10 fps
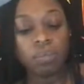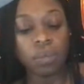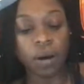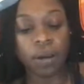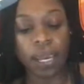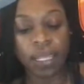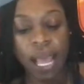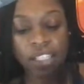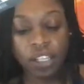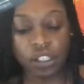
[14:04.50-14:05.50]
Okay,
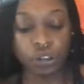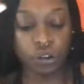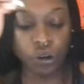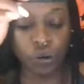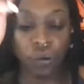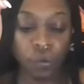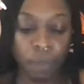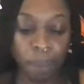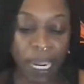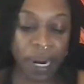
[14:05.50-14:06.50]
that's a true
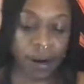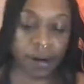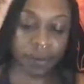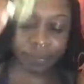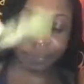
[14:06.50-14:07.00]
pair.